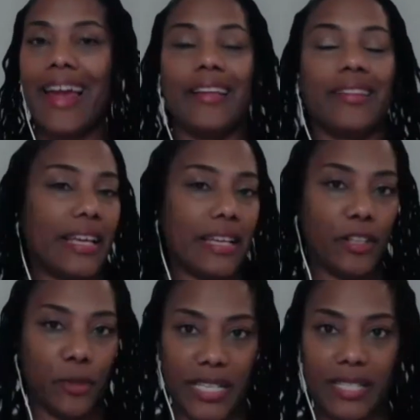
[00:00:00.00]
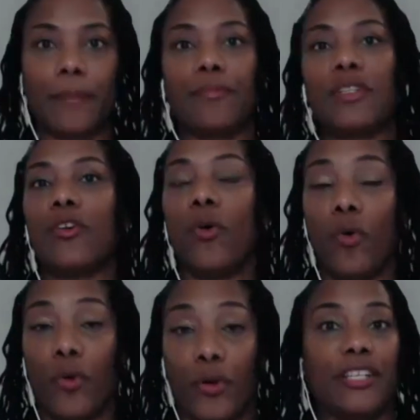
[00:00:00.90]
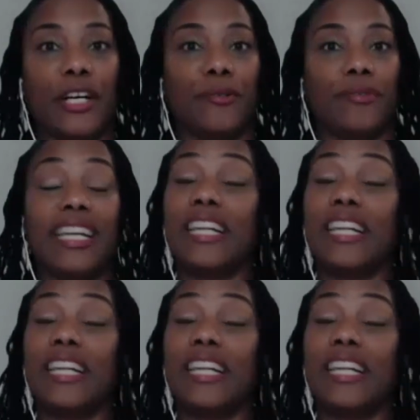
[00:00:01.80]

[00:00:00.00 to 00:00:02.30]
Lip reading: and they either accept it or they don't.